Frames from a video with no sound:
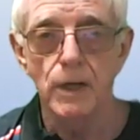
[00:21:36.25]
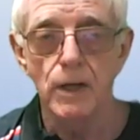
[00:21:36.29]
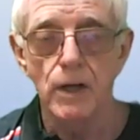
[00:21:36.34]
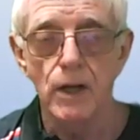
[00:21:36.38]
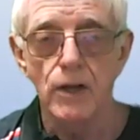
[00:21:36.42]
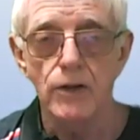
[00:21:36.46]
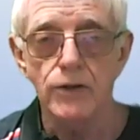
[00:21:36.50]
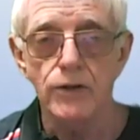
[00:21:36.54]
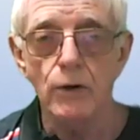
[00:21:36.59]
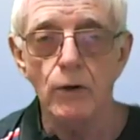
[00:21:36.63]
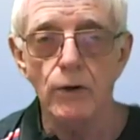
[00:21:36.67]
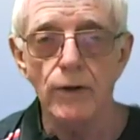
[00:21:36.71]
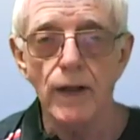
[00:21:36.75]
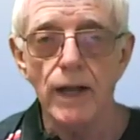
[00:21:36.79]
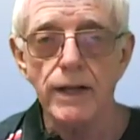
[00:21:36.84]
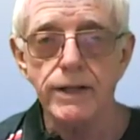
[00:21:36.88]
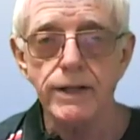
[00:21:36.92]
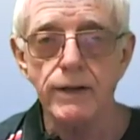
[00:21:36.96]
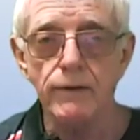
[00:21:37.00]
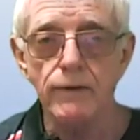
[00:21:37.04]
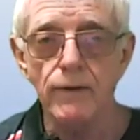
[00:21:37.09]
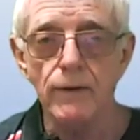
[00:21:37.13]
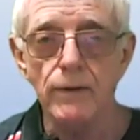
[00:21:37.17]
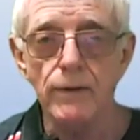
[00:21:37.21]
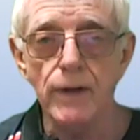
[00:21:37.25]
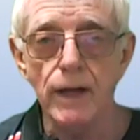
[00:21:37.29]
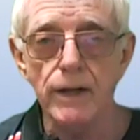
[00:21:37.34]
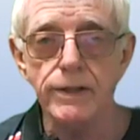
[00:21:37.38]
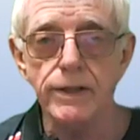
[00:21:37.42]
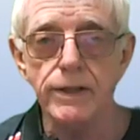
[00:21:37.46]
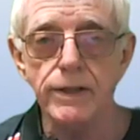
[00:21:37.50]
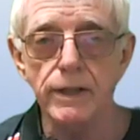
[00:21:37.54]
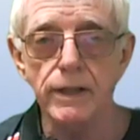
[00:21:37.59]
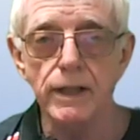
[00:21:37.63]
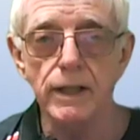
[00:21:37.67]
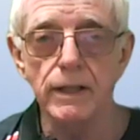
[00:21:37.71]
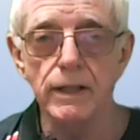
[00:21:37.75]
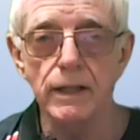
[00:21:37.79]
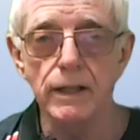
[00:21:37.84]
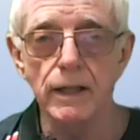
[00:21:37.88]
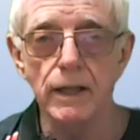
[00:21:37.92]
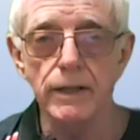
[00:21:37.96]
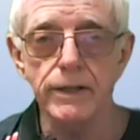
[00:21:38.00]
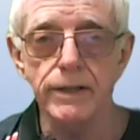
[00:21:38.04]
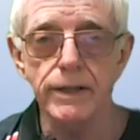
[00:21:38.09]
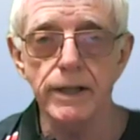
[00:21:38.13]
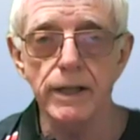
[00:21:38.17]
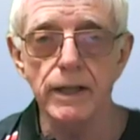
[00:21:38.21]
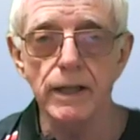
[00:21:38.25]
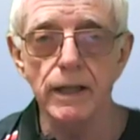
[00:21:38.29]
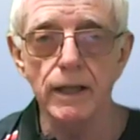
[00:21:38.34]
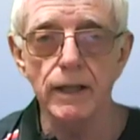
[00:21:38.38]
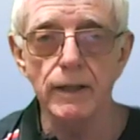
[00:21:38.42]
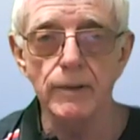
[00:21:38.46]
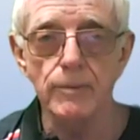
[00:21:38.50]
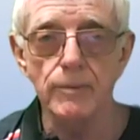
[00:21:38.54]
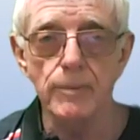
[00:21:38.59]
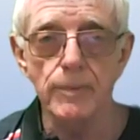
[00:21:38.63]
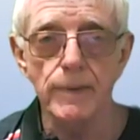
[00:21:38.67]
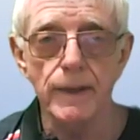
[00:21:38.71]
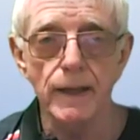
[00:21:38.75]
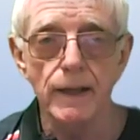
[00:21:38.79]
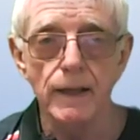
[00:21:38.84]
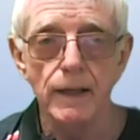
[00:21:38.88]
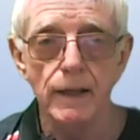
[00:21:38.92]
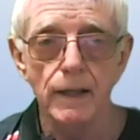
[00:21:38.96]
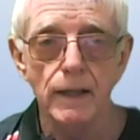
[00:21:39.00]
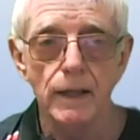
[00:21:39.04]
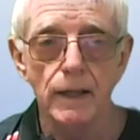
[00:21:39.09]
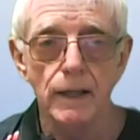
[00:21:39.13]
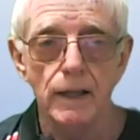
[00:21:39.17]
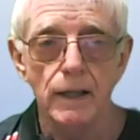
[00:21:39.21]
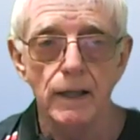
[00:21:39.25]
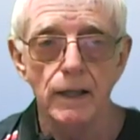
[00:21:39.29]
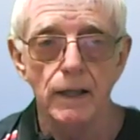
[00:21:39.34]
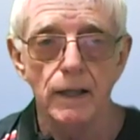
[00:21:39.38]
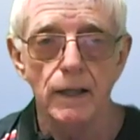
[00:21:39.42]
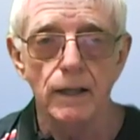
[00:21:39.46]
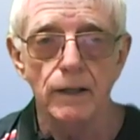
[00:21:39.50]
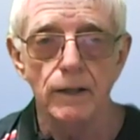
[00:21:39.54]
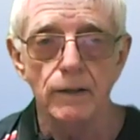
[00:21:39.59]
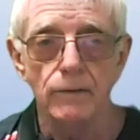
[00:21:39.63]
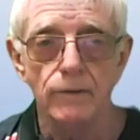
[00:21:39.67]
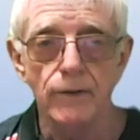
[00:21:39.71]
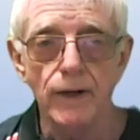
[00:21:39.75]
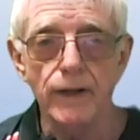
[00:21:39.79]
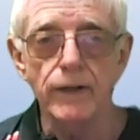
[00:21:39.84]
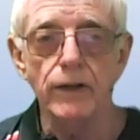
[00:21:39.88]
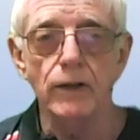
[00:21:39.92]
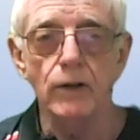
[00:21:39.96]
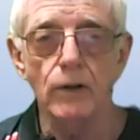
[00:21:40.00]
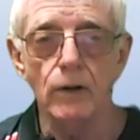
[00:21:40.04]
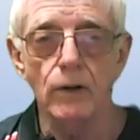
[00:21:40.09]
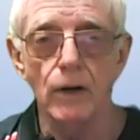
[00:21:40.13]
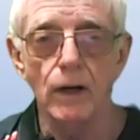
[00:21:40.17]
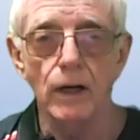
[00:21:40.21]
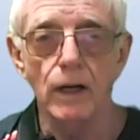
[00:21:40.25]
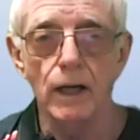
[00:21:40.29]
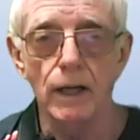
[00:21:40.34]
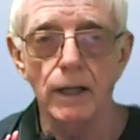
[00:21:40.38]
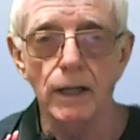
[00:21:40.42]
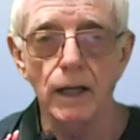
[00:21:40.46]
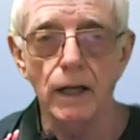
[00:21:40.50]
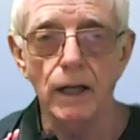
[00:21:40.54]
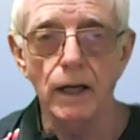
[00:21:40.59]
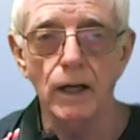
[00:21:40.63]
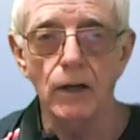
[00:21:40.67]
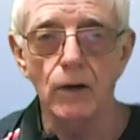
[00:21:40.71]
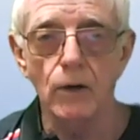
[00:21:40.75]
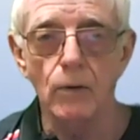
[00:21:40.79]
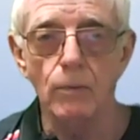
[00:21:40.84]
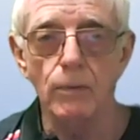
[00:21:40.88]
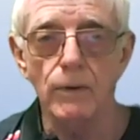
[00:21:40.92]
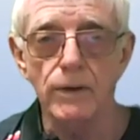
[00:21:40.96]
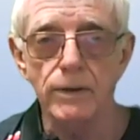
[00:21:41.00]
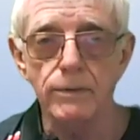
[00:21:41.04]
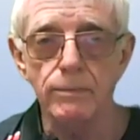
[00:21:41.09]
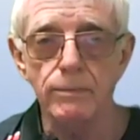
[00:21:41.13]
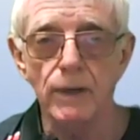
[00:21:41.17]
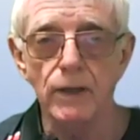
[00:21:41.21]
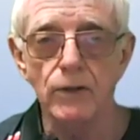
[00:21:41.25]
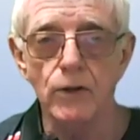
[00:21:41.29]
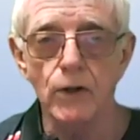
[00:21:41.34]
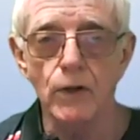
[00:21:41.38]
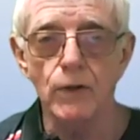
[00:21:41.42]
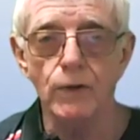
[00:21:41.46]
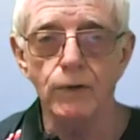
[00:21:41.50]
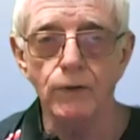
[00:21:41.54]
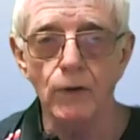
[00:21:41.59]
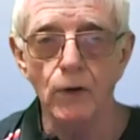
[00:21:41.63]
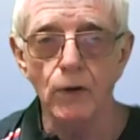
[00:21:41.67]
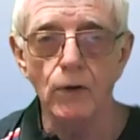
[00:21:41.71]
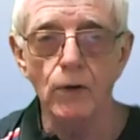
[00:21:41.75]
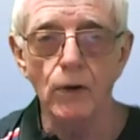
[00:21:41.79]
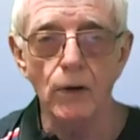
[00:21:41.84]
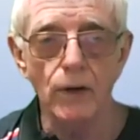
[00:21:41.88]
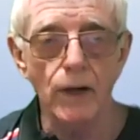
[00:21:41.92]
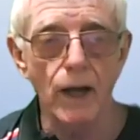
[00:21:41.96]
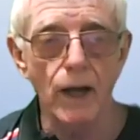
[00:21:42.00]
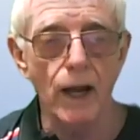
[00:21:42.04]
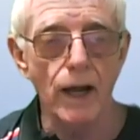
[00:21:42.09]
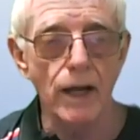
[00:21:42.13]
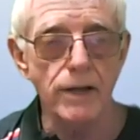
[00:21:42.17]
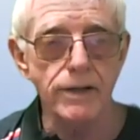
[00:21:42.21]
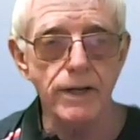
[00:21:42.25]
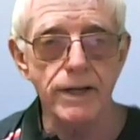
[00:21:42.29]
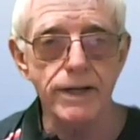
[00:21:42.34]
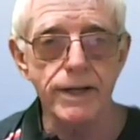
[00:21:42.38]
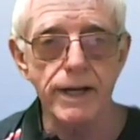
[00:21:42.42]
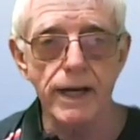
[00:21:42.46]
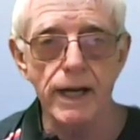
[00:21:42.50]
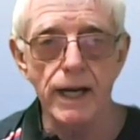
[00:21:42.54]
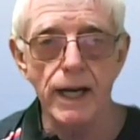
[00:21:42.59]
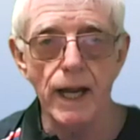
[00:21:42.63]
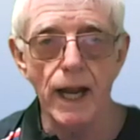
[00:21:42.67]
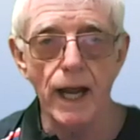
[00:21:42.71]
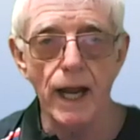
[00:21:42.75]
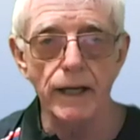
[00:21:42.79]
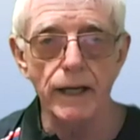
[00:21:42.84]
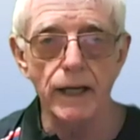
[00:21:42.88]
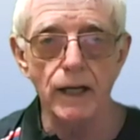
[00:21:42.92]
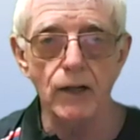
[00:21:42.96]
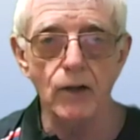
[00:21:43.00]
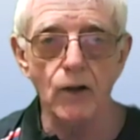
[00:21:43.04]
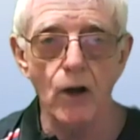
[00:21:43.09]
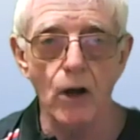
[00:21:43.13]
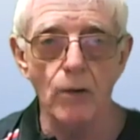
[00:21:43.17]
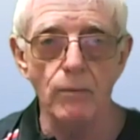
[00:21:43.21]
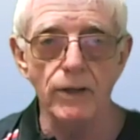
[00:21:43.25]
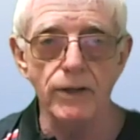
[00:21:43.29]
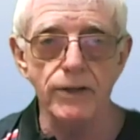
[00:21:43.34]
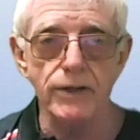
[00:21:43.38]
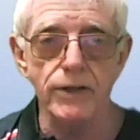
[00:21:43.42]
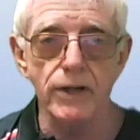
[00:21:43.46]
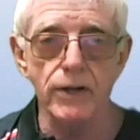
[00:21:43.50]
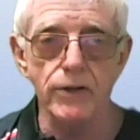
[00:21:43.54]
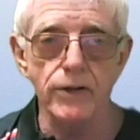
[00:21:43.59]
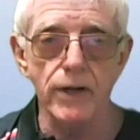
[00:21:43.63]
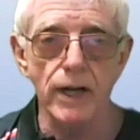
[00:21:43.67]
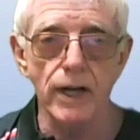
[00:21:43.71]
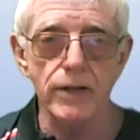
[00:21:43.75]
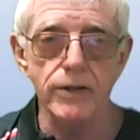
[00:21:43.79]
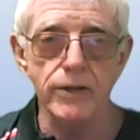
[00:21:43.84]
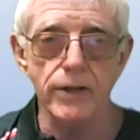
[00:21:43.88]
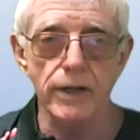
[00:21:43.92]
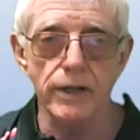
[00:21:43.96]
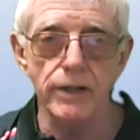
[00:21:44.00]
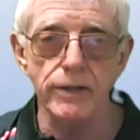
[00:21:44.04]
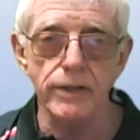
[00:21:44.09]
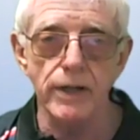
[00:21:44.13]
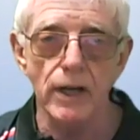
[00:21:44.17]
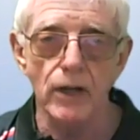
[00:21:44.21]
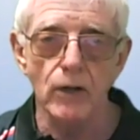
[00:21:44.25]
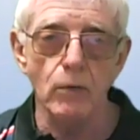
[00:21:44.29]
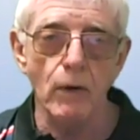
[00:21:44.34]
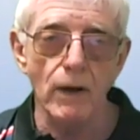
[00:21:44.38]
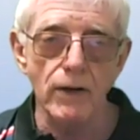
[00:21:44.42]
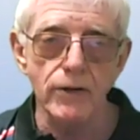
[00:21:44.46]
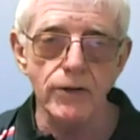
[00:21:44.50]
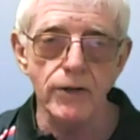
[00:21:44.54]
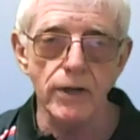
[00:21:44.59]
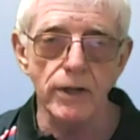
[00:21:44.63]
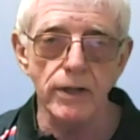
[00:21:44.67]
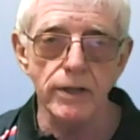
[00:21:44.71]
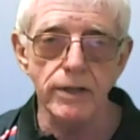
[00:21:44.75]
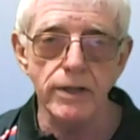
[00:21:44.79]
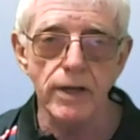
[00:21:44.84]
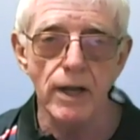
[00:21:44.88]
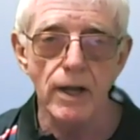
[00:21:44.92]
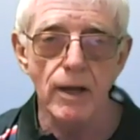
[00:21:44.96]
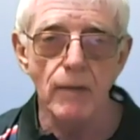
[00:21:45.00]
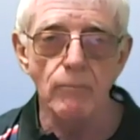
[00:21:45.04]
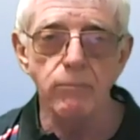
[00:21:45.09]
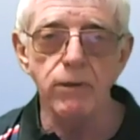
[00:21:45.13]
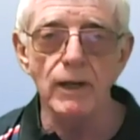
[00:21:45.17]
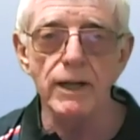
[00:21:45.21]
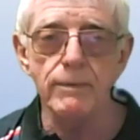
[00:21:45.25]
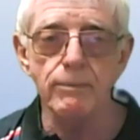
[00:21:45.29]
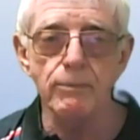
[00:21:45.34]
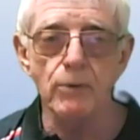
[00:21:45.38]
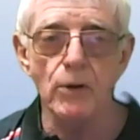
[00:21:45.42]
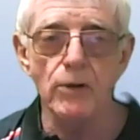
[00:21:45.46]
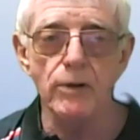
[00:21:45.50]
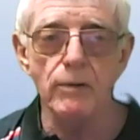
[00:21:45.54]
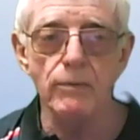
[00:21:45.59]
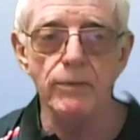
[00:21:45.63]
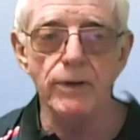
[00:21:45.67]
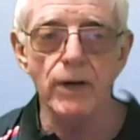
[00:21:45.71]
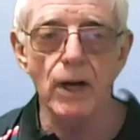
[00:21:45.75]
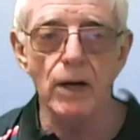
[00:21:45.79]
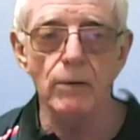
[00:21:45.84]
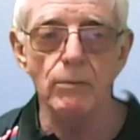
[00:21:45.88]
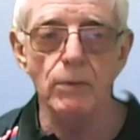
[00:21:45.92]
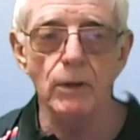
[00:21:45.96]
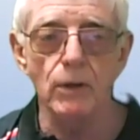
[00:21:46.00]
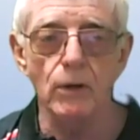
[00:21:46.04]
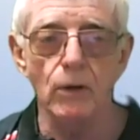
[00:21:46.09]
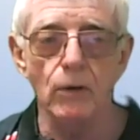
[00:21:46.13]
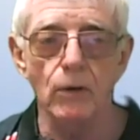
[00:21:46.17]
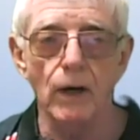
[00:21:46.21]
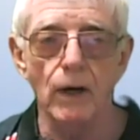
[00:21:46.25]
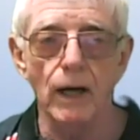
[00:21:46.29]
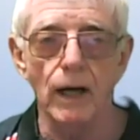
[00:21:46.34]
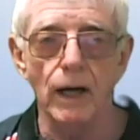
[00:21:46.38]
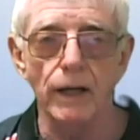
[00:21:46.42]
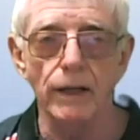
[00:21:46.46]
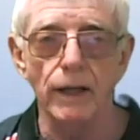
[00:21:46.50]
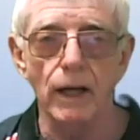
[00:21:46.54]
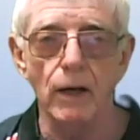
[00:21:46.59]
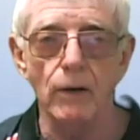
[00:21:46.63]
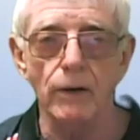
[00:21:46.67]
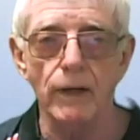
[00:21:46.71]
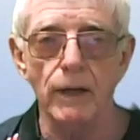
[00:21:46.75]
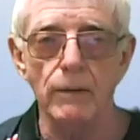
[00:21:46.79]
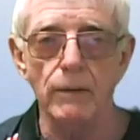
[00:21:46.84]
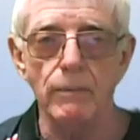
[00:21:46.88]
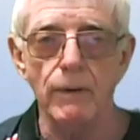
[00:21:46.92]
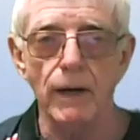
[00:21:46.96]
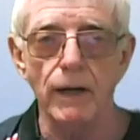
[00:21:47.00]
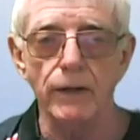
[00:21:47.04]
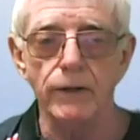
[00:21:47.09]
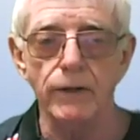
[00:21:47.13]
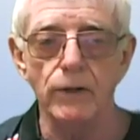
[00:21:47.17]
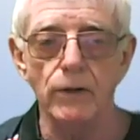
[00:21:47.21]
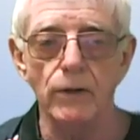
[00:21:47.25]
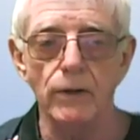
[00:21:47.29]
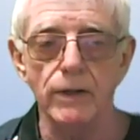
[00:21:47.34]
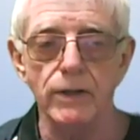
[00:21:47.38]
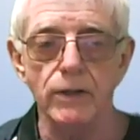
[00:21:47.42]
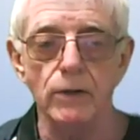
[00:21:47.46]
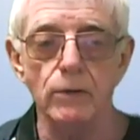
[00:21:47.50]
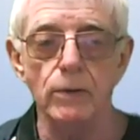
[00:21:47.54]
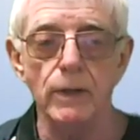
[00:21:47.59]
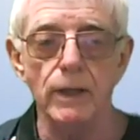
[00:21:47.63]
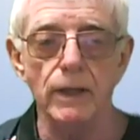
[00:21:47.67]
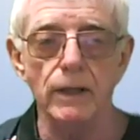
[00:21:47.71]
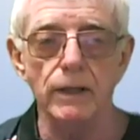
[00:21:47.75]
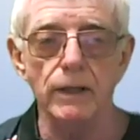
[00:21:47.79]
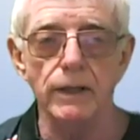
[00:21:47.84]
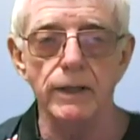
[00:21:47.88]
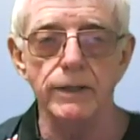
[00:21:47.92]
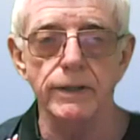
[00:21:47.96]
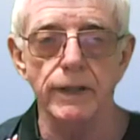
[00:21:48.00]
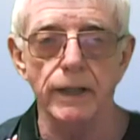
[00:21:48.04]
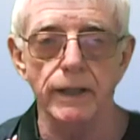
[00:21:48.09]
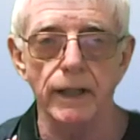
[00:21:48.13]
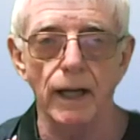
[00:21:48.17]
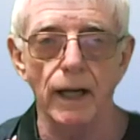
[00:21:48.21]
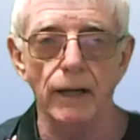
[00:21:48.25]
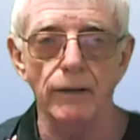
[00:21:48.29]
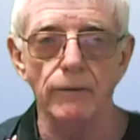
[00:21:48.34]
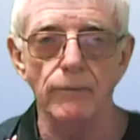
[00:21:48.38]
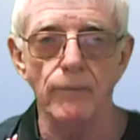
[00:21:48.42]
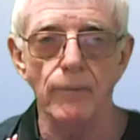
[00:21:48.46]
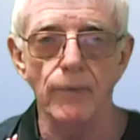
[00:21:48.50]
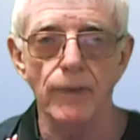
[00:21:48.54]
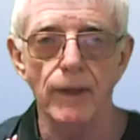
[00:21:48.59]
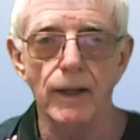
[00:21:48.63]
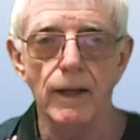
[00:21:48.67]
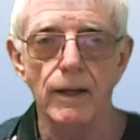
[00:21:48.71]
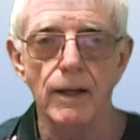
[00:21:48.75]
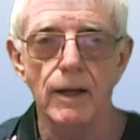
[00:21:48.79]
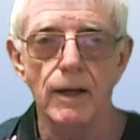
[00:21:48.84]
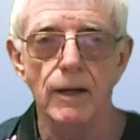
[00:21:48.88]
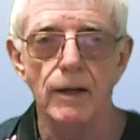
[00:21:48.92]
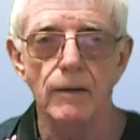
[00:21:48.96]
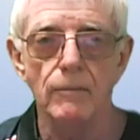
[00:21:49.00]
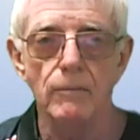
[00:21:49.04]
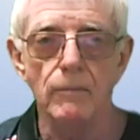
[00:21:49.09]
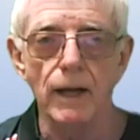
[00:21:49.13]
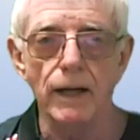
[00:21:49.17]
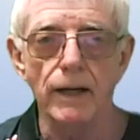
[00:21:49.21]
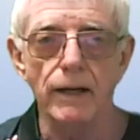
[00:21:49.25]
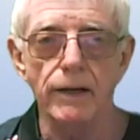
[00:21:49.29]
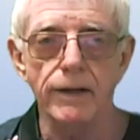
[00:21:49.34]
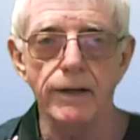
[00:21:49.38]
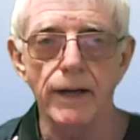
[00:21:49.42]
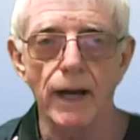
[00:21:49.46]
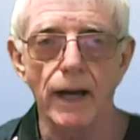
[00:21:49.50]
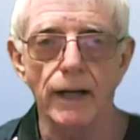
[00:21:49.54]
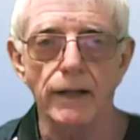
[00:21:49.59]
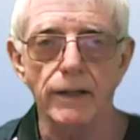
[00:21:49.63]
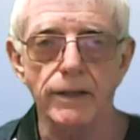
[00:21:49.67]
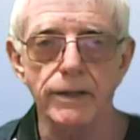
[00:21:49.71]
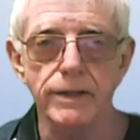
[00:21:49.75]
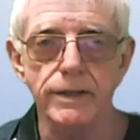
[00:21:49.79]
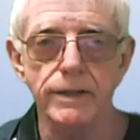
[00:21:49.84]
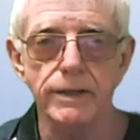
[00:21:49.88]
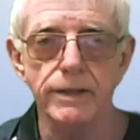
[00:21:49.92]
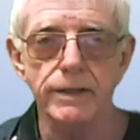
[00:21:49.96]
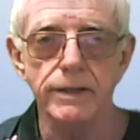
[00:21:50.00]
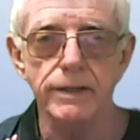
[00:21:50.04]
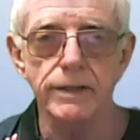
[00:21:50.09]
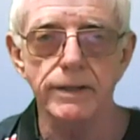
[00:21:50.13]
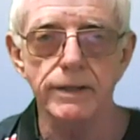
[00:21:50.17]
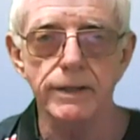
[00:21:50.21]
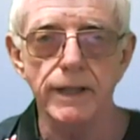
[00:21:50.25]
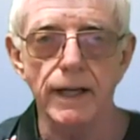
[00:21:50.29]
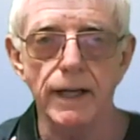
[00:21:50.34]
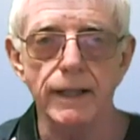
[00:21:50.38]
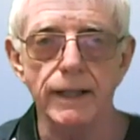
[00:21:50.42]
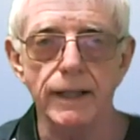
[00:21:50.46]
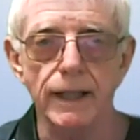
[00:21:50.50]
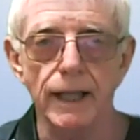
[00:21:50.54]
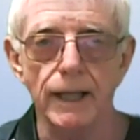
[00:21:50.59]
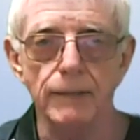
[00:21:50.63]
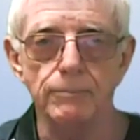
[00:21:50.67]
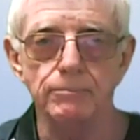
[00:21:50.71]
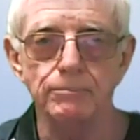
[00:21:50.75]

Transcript: So that's the video, and I hope it's been useful. As I say, any comments, suggestions, questions, please put them down below and I'll get back to you as quickly as I can. Many thanks. Take care.